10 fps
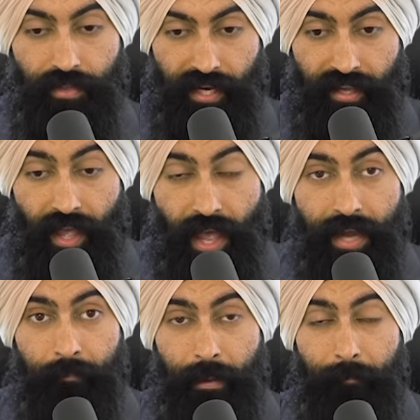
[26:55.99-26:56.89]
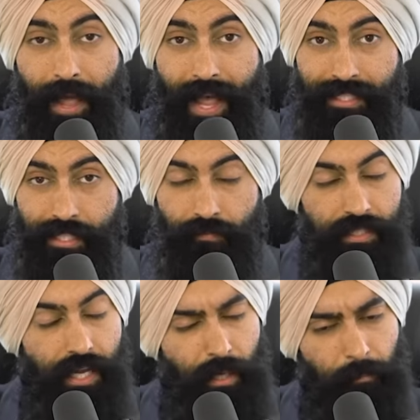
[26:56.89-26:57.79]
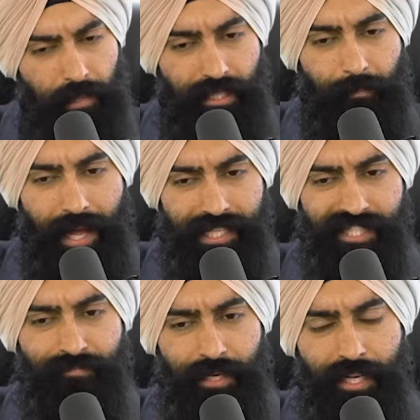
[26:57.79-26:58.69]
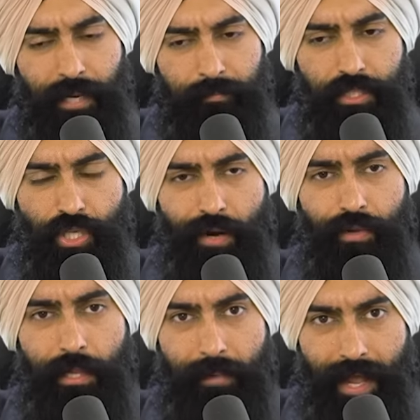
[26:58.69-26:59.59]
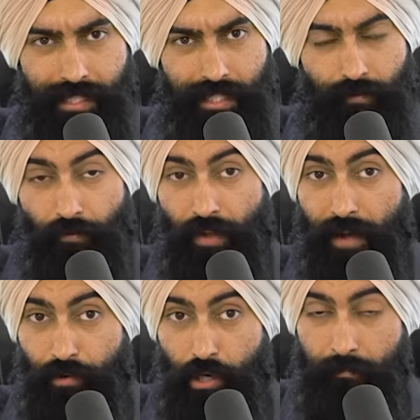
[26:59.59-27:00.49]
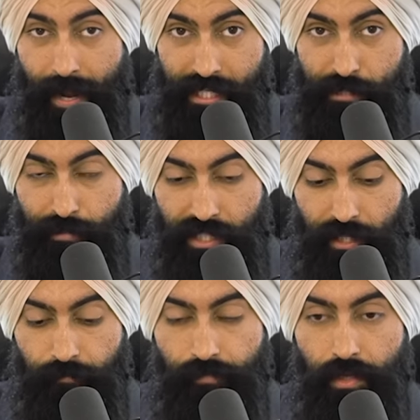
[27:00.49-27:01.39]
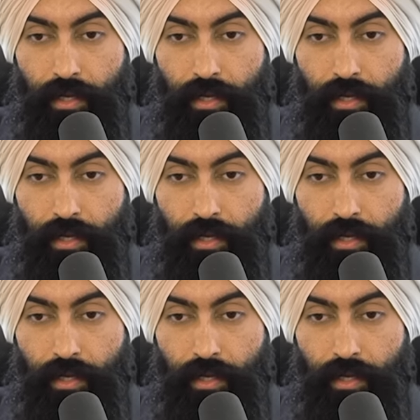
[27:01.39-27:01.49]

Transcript: that can be passive. It's not completely passive, but it can be generally passive if you have a good management team.